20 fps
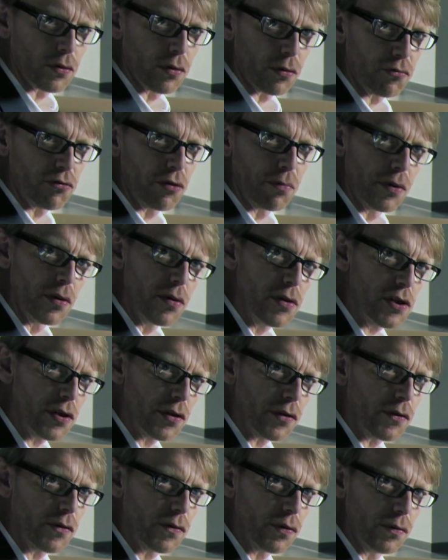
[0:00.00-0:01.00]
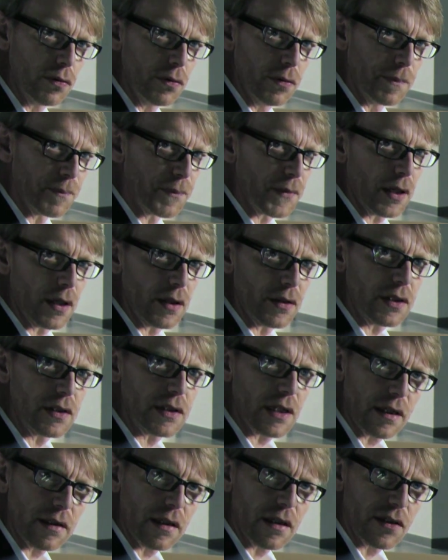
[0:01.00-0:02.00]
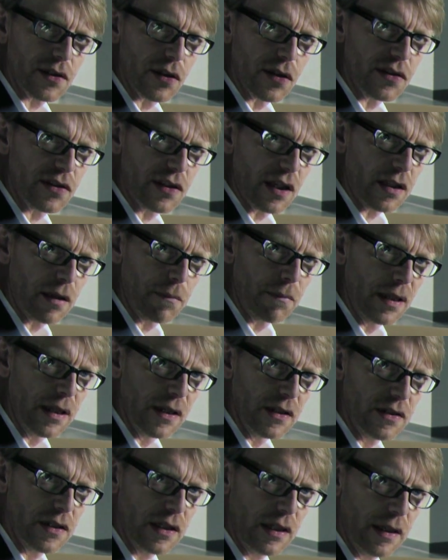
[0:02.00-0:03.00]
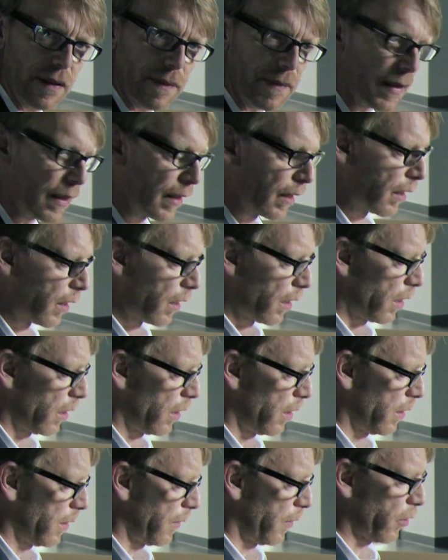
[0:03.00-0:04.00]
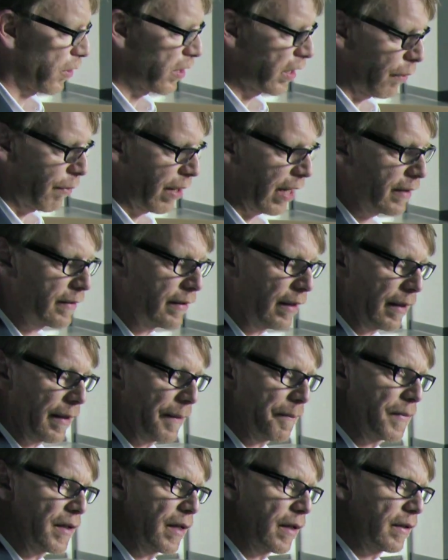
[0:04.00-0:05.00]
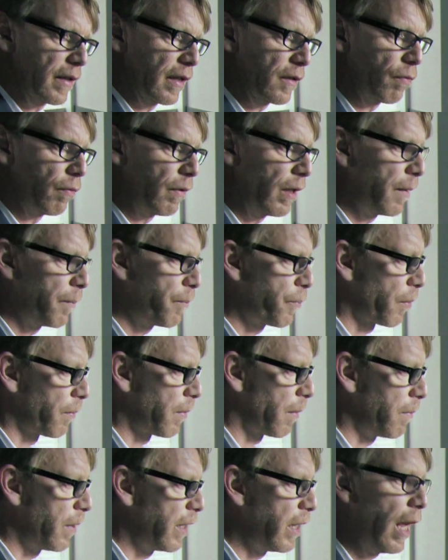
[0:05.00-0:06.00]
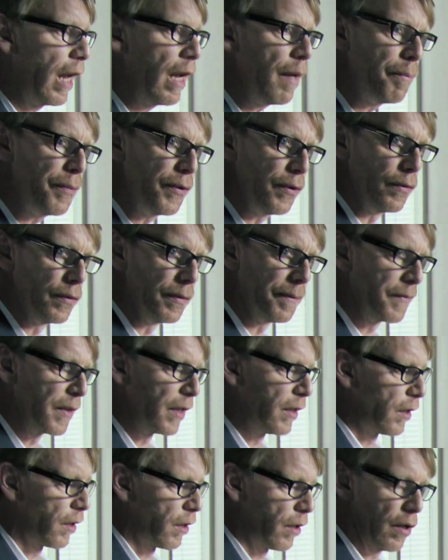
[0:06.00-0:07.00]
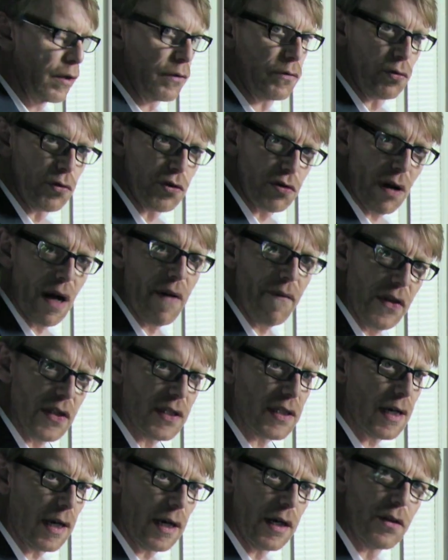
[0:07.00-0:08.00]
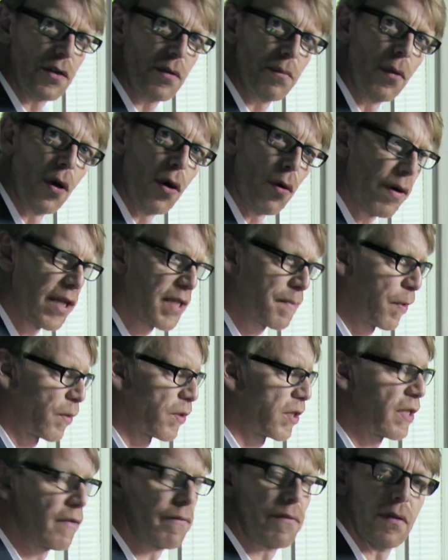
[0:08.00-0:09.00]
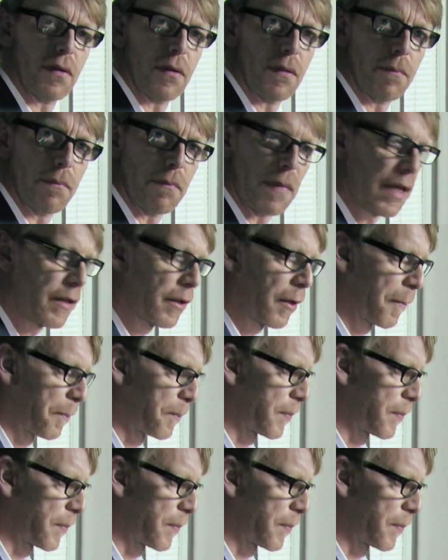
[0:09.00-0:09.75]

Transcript: contribution to design and sustainability, a character that will probably help you to drive this car in a more responsible manner.